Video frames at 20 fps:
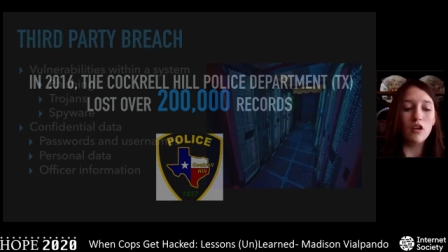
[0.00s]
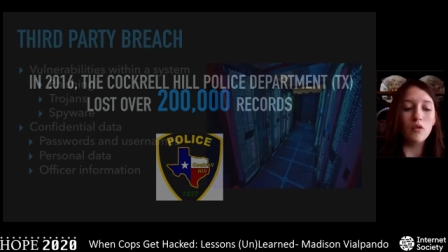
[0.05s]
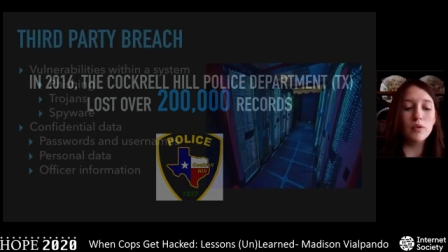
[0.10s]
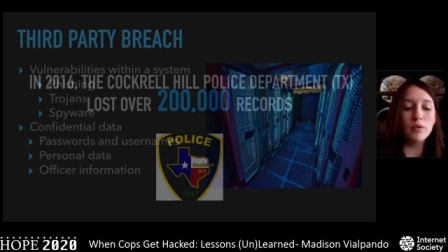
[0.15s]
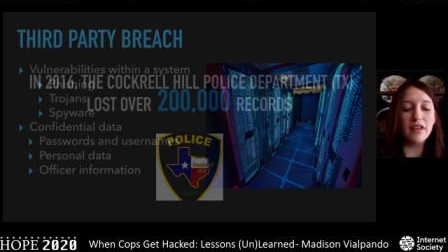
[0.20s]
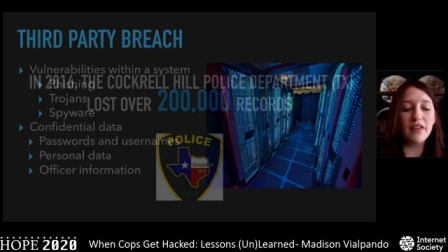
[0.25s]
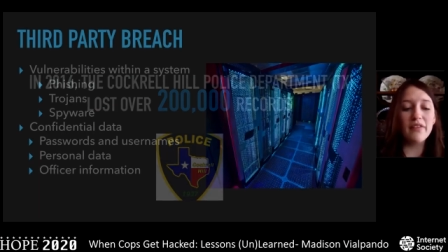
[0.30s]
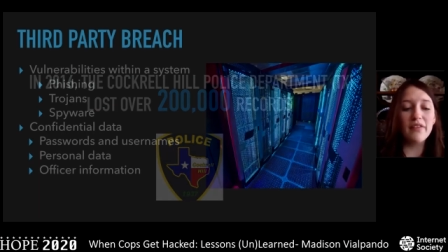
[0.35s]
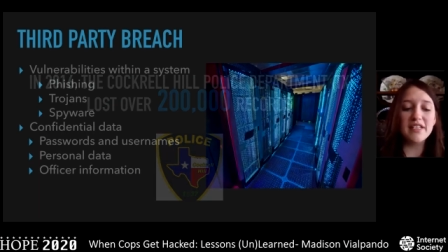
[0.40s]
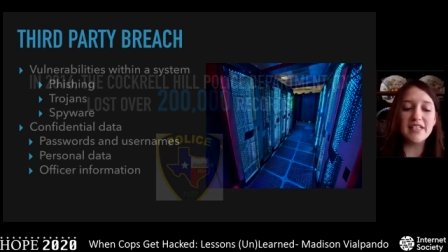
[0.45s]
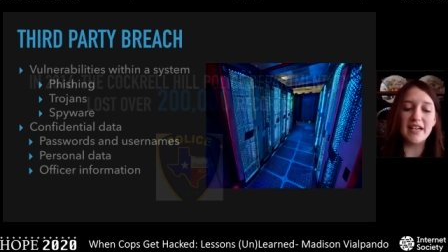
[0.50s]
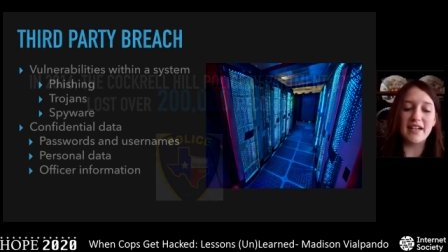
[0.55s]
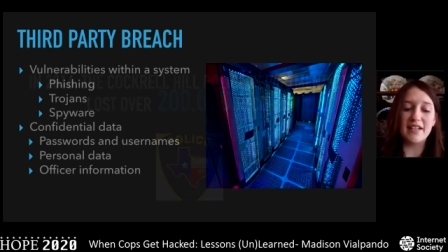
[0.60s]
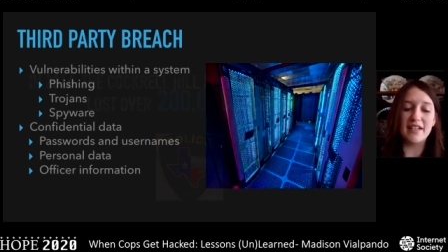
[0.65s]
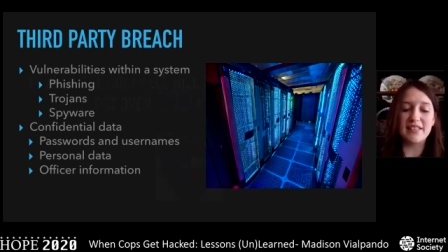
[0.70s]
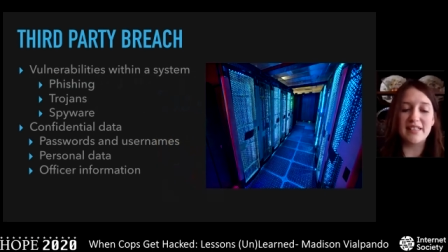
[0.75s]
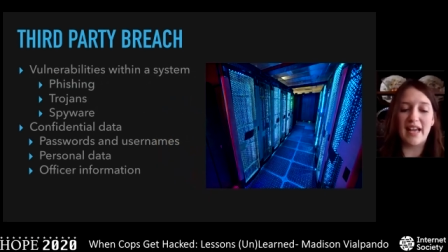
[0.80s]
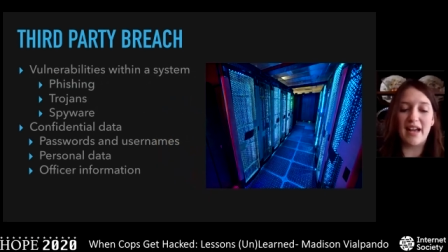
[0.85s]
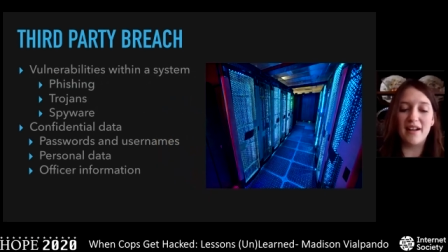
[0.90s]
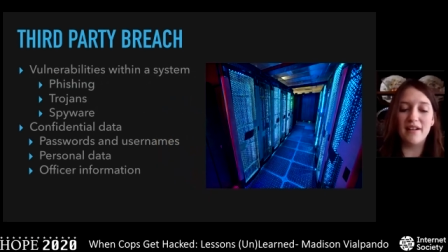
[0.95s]
Within the data
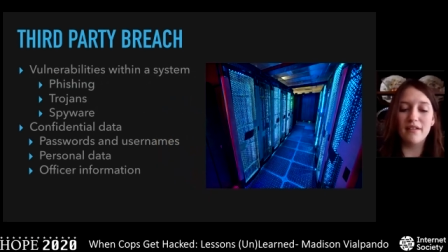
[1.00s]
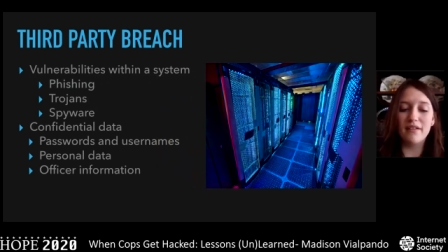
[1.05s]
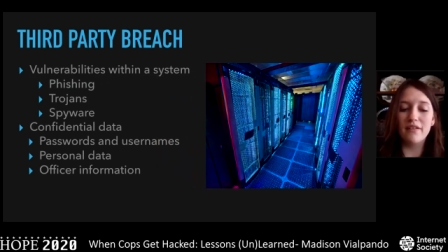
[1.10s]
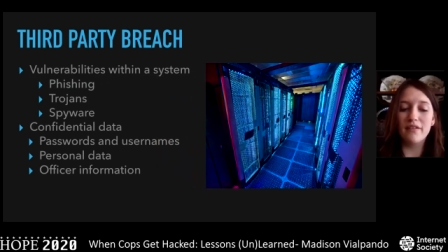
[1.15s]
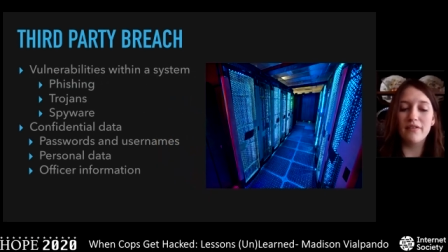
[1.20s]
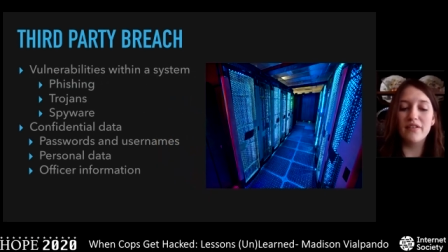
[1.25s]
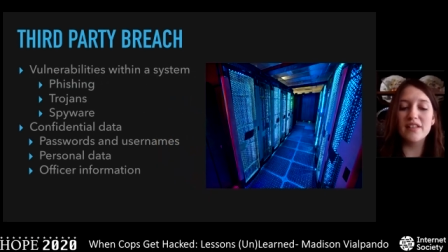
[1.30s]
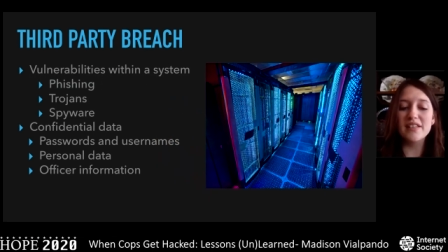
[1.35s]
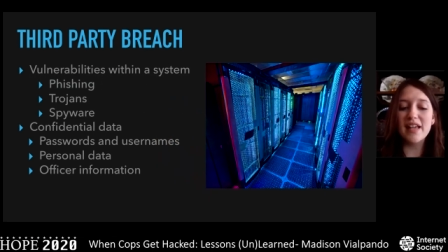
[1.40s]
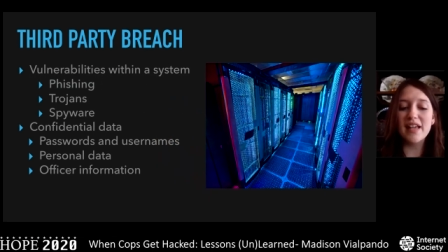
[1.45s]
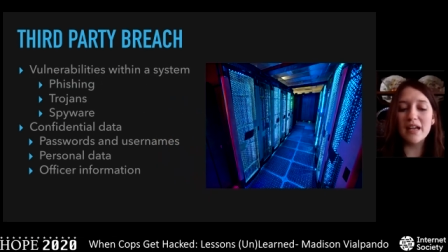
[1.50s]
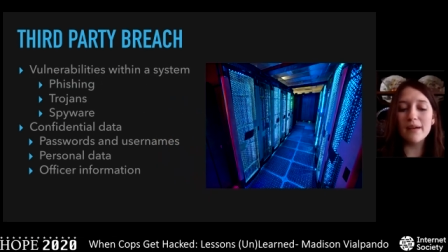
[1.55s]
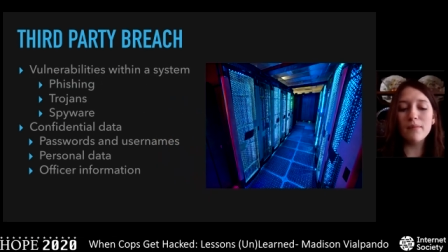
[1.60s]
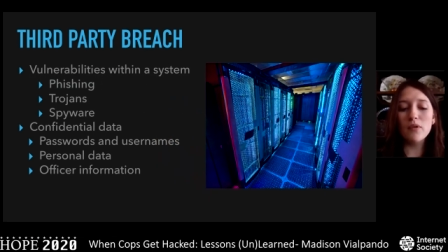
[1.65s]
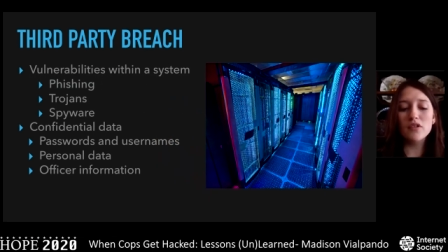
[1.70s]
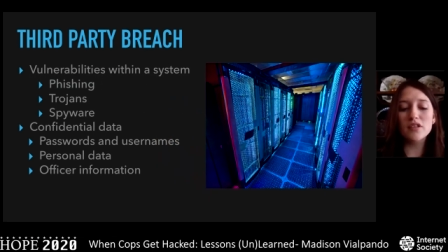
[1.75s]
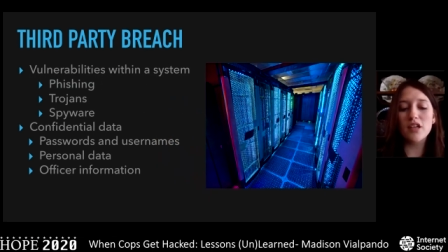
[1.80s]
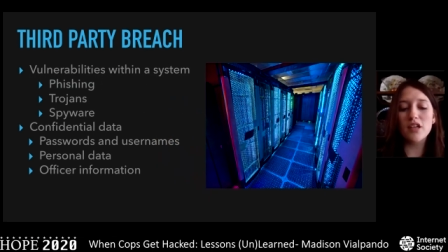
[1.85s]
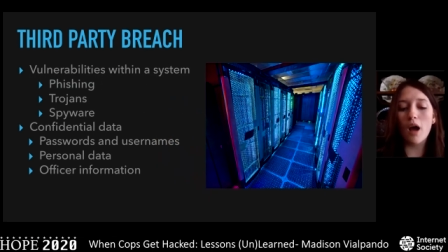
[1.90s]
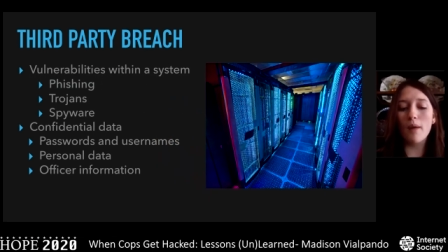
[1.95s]
set, the second
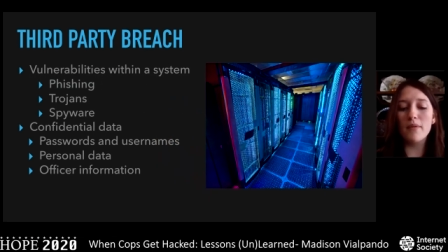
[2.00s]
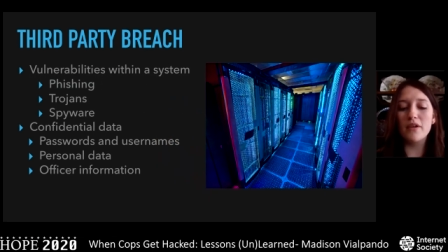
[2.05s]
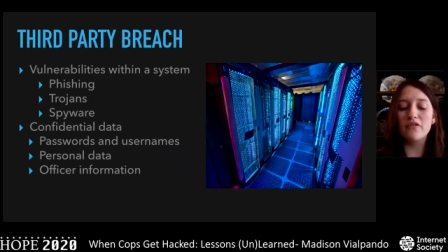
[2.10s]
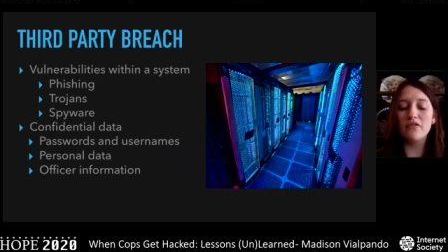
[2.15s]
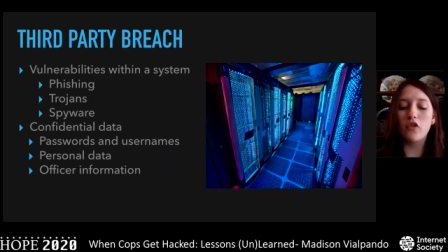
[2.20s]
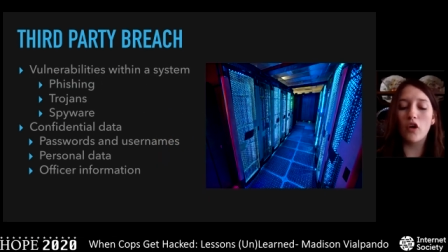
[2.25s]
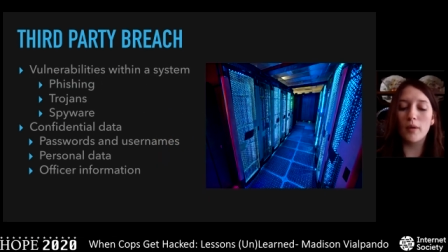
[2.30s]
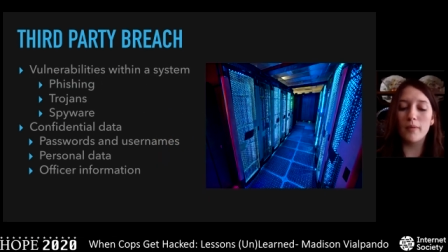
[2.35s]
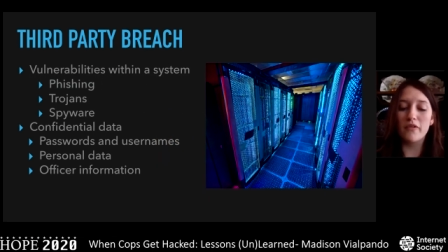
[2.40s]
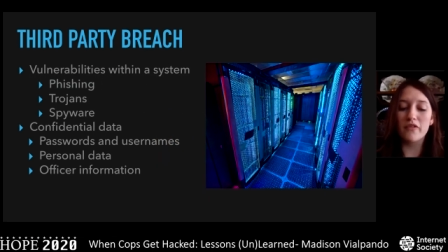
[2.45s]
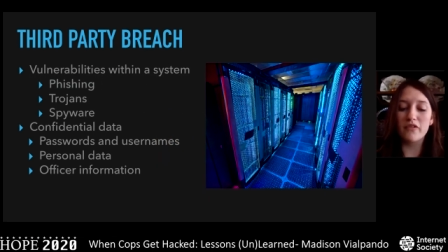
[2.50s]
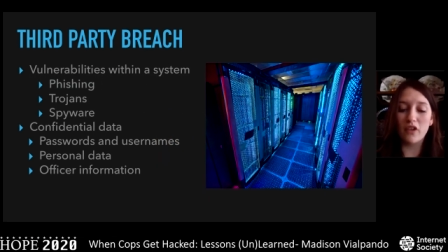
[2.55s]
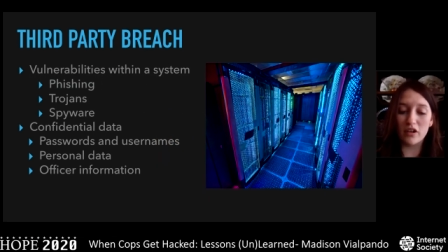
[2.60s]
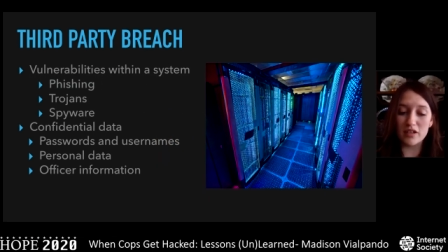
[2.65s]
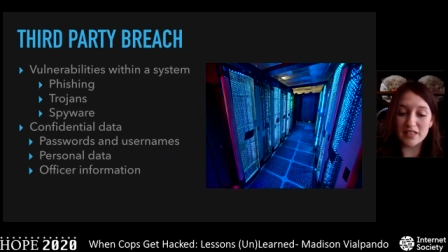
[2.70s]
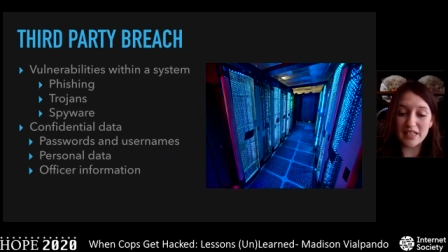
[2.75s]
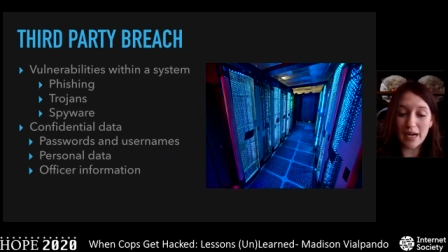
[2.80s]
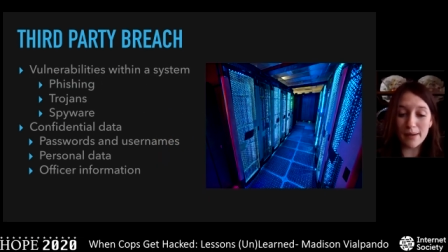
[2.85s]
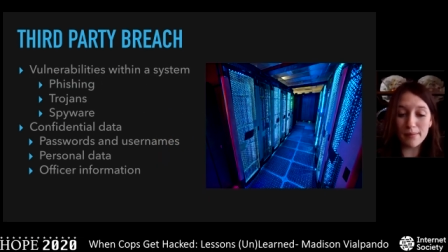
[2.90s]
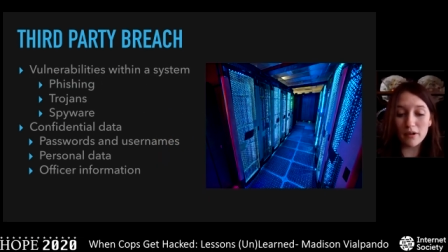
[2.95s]
most common form of
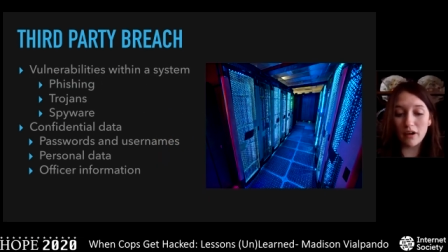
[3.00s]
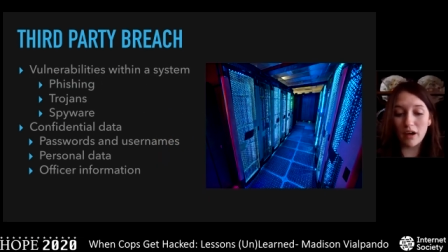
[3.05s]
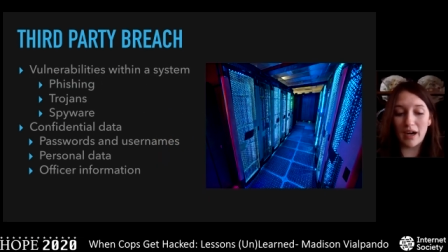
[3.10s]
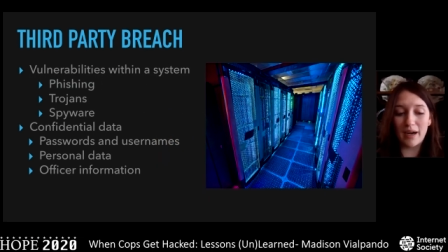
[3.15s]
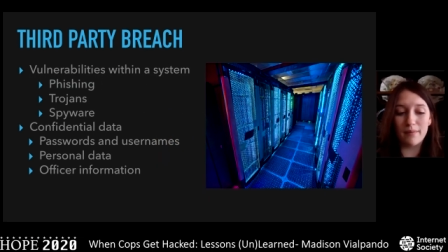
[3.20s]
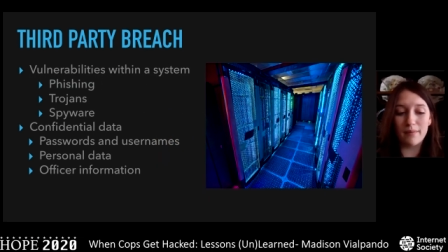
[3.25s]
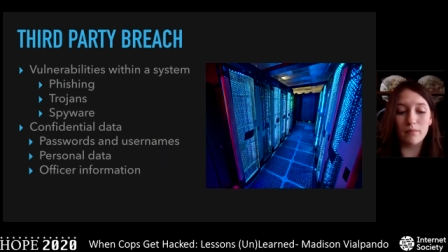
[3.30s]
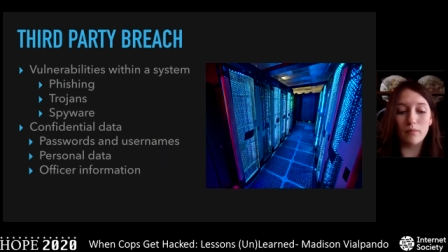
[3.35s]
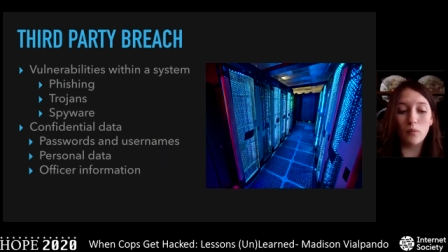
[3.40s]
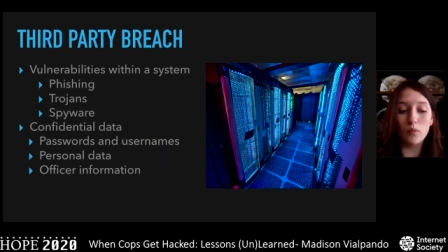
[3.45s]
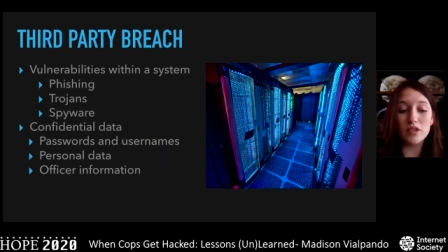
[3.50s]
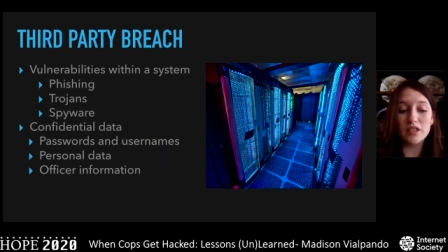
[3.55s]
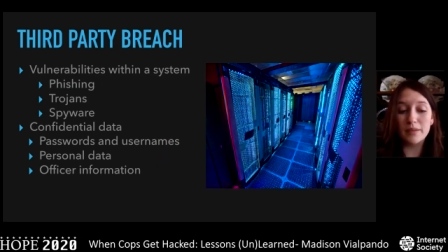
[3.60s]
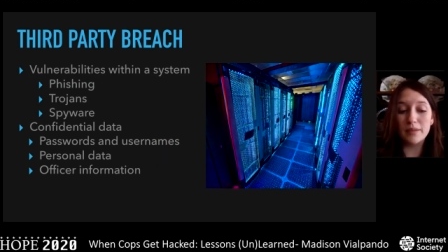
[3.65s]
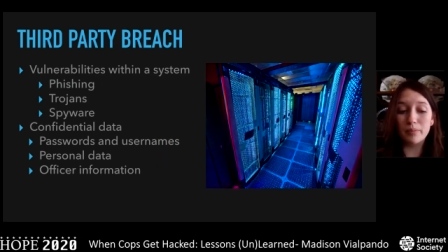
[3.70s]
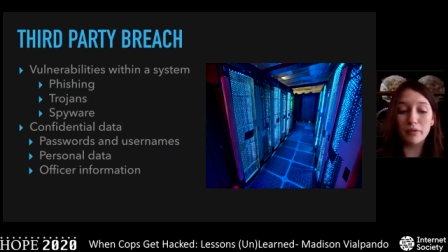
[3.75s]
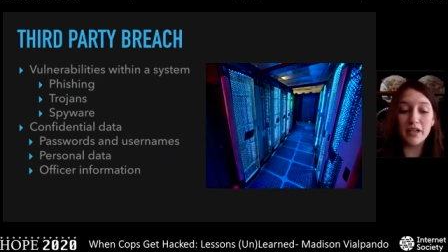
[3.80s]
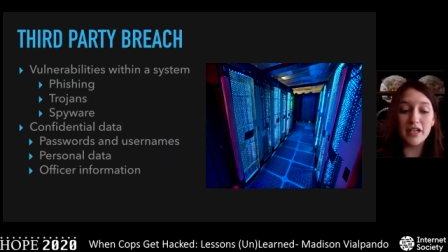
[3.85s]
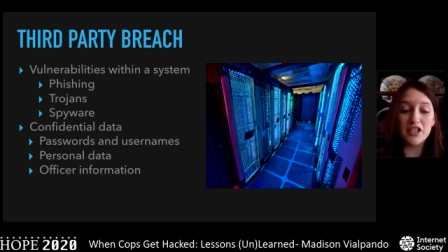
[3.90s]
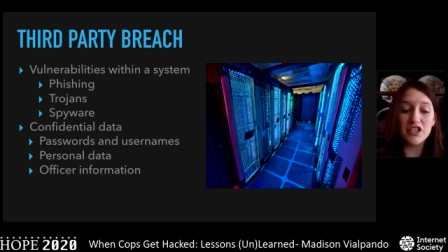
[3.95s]
cybercrime was a
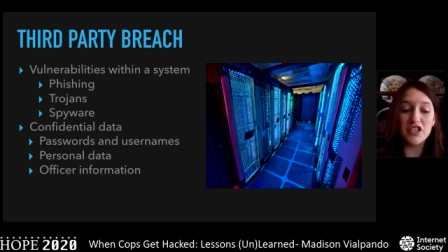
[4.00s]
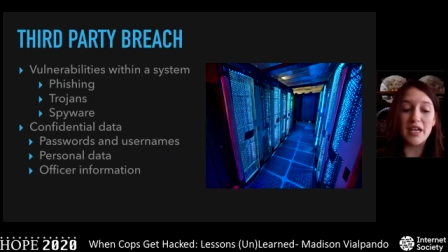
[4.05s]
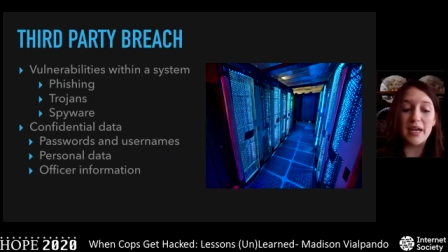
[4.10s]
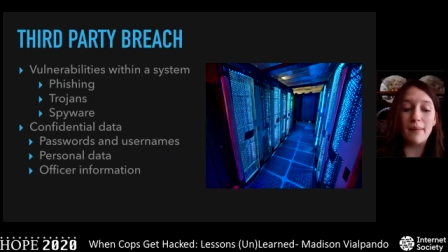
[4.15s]
breach